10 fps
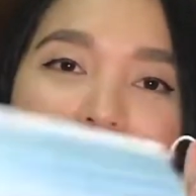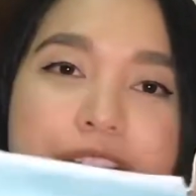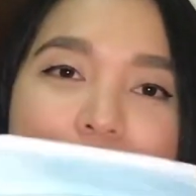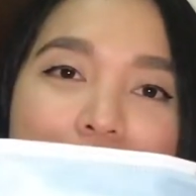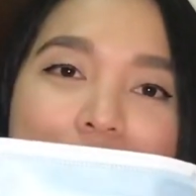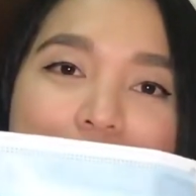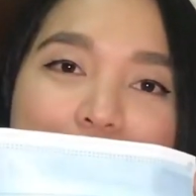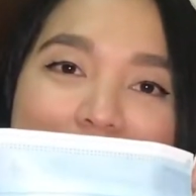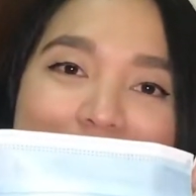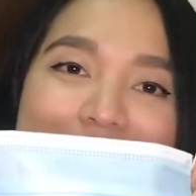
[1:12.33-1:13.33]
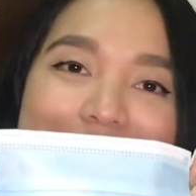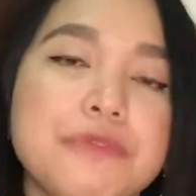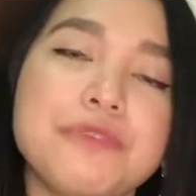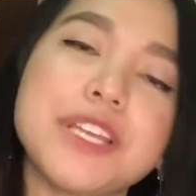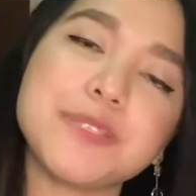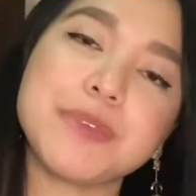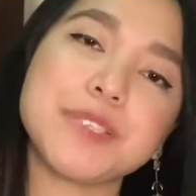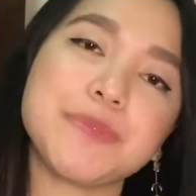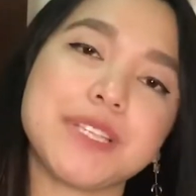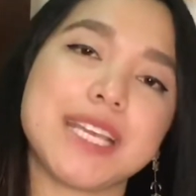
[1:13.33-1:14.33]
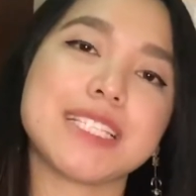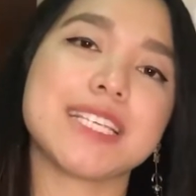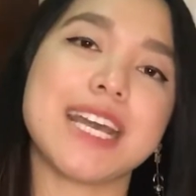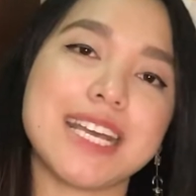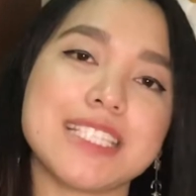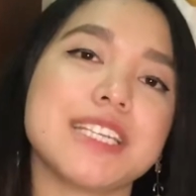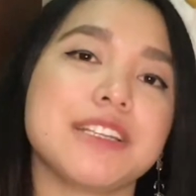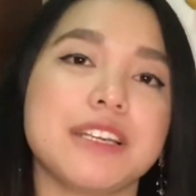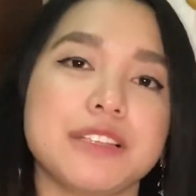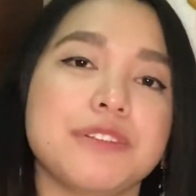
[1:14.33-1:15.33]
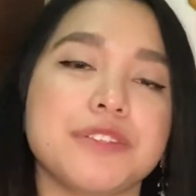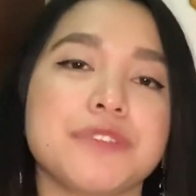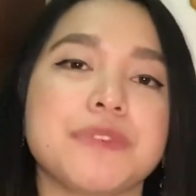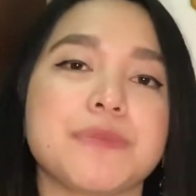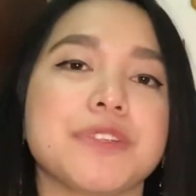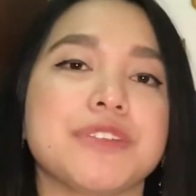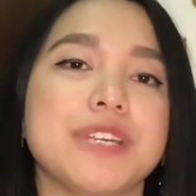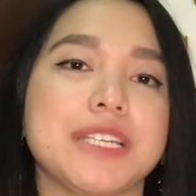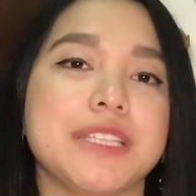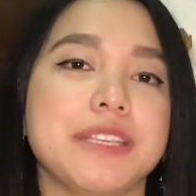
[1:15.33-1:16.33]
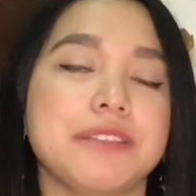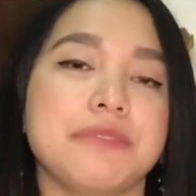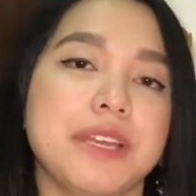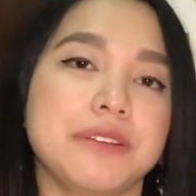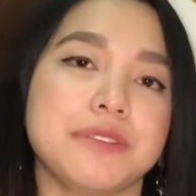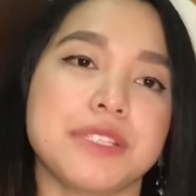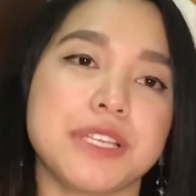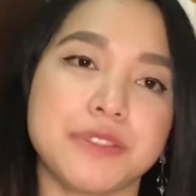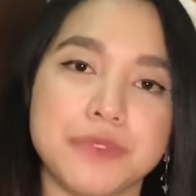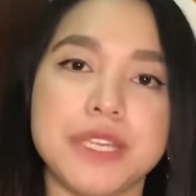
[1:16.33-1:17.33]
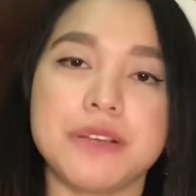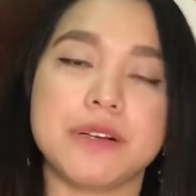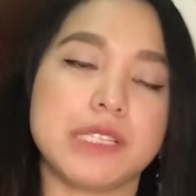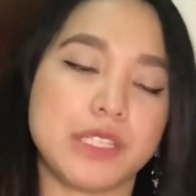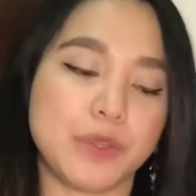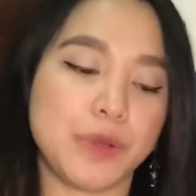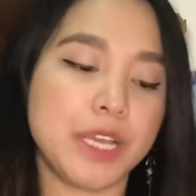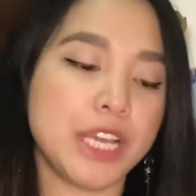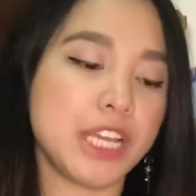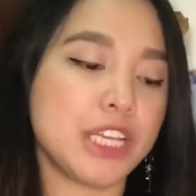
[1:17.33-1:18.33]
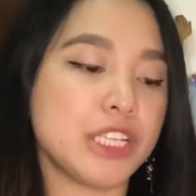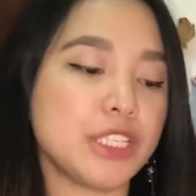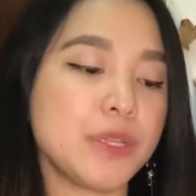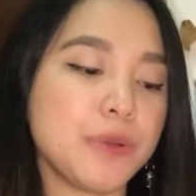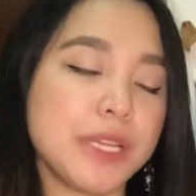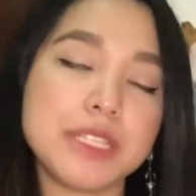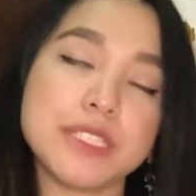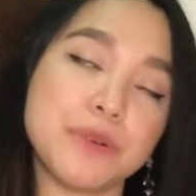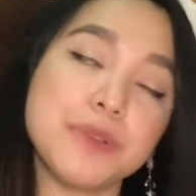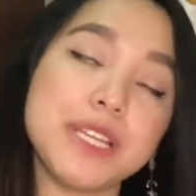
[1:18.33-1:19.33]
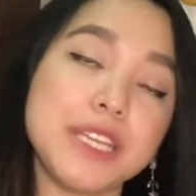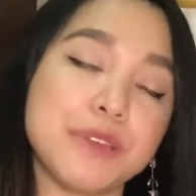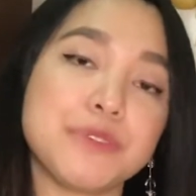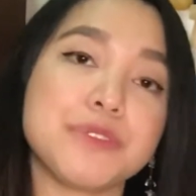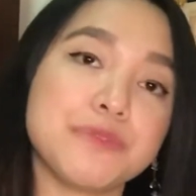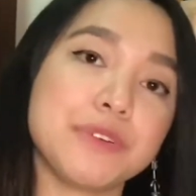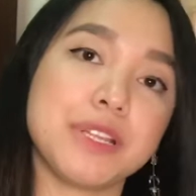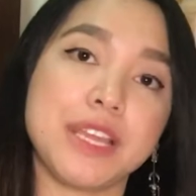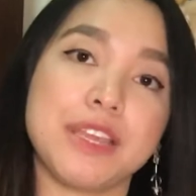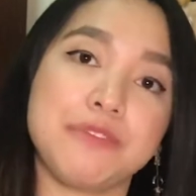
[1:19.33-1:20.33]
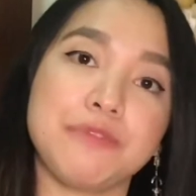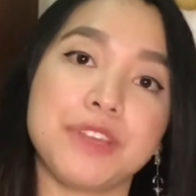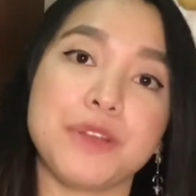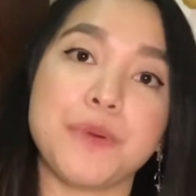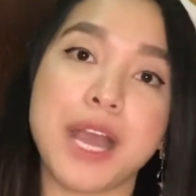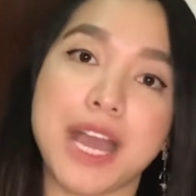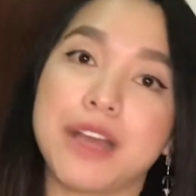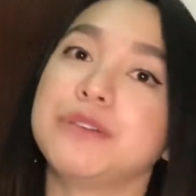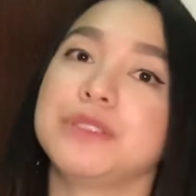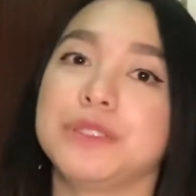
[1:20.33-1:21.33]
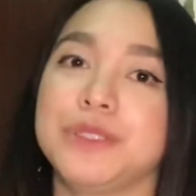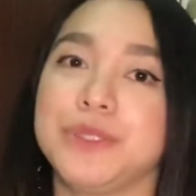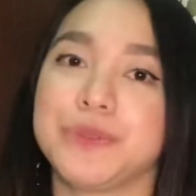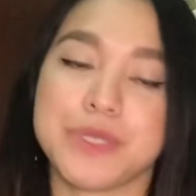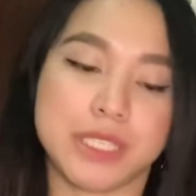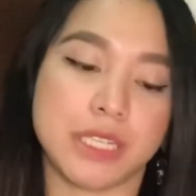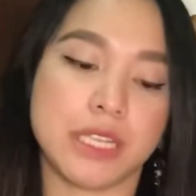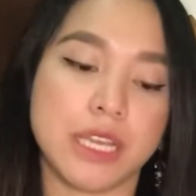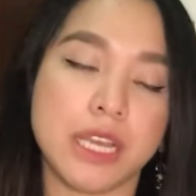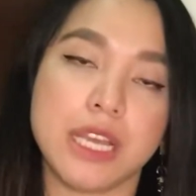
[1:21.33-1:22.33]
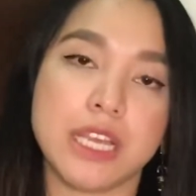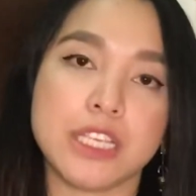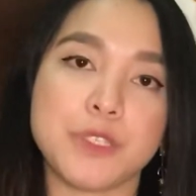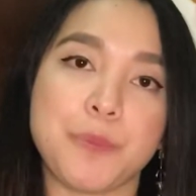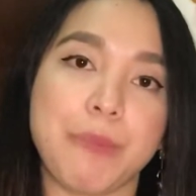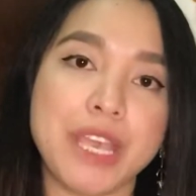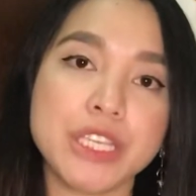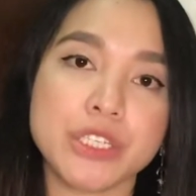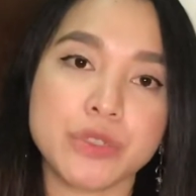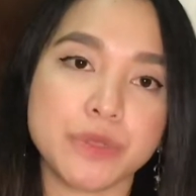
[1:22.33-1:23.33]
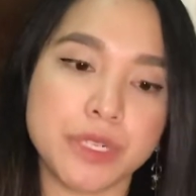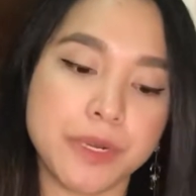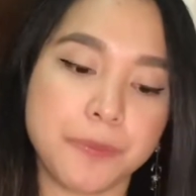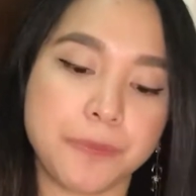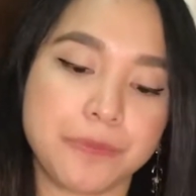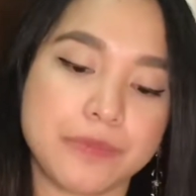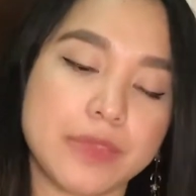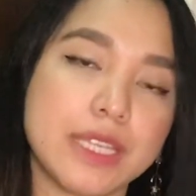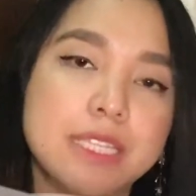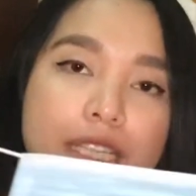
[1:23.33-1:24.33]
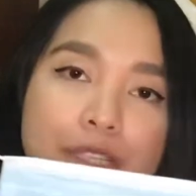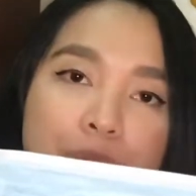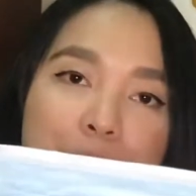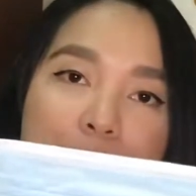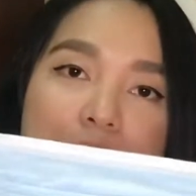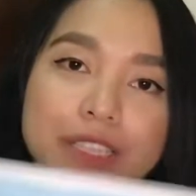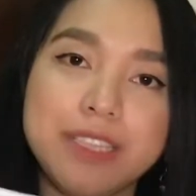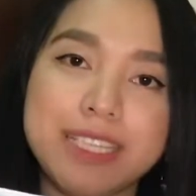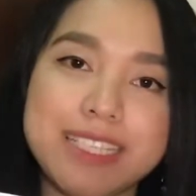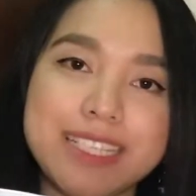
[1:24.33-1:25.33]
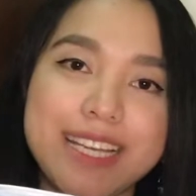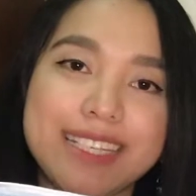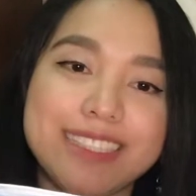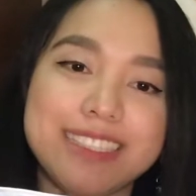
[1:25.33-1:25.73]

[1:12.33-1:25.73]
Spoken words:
the face mask. Face mask protects us and others from contracting the virus, as we all know. So it's only useful if we know how to use it. So make sure that you hold it on this side,